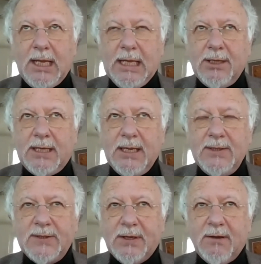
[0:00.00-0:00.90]
in the
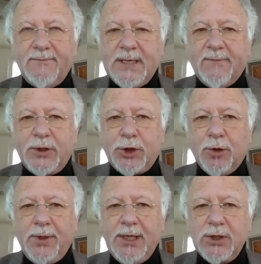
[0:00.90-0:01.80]
case of
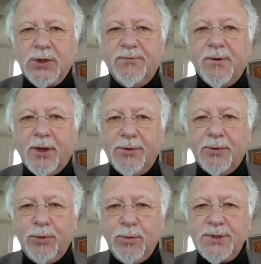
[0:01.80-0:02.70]
self-determination for
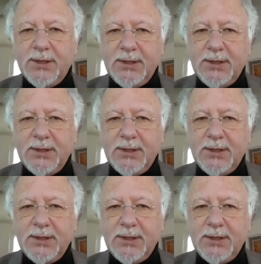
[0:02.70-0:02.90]
other groups,